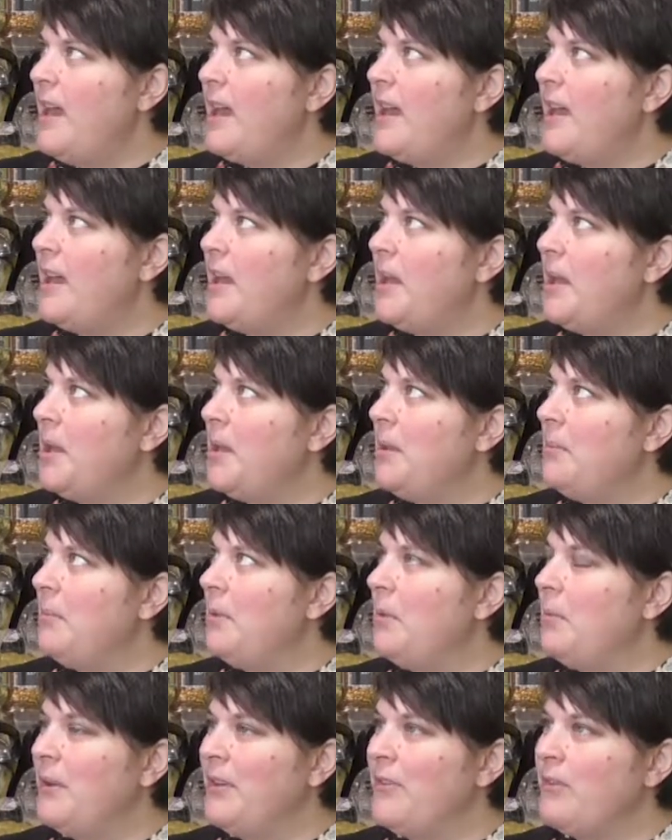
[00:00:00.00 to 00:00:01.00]

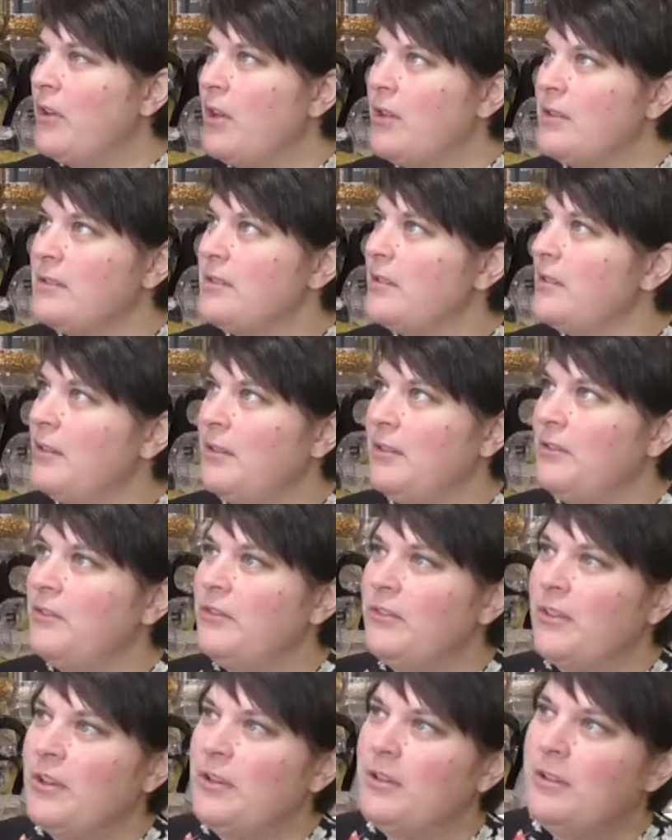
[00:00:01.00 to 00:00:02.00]
We've got sort
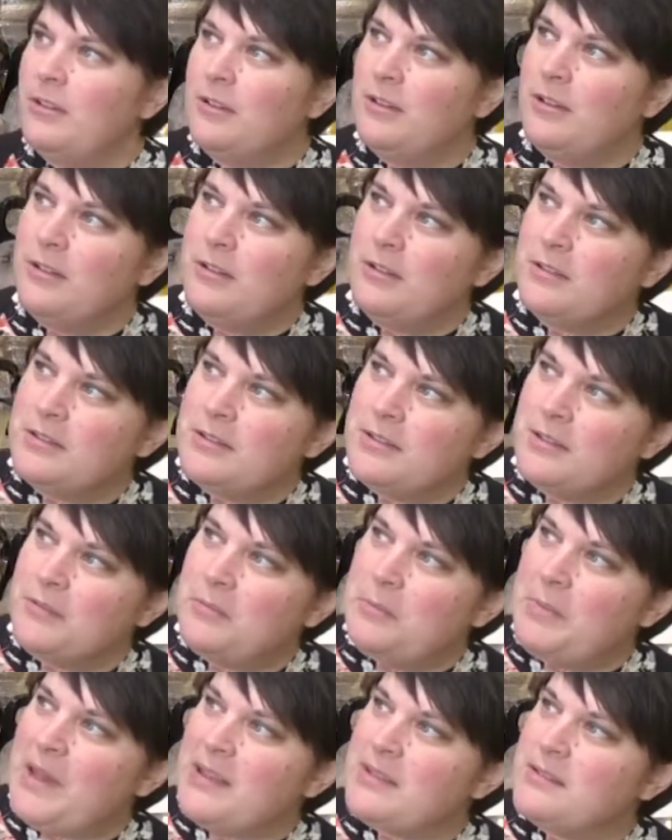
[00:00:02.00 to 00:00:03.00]
of a whole host
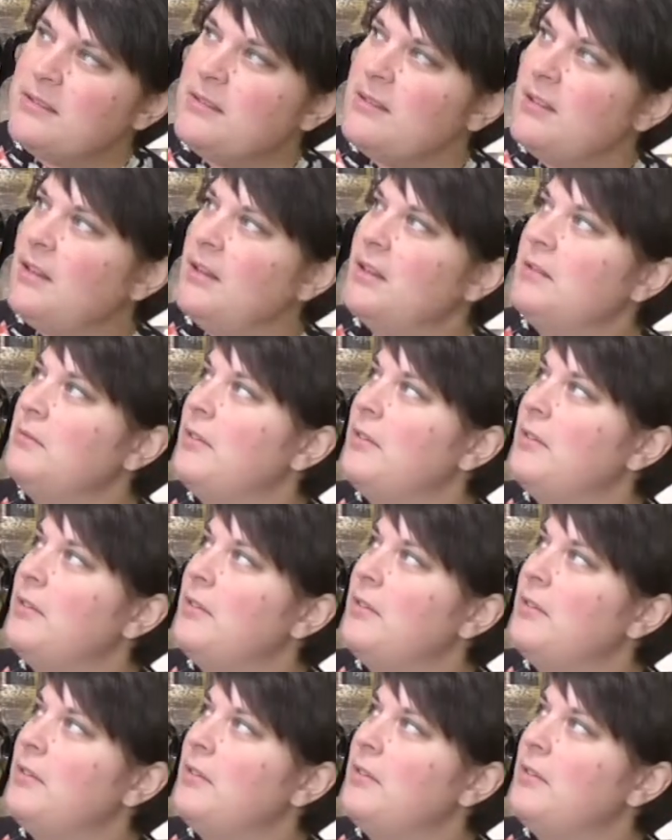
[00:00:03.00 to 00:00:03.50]
of pasta,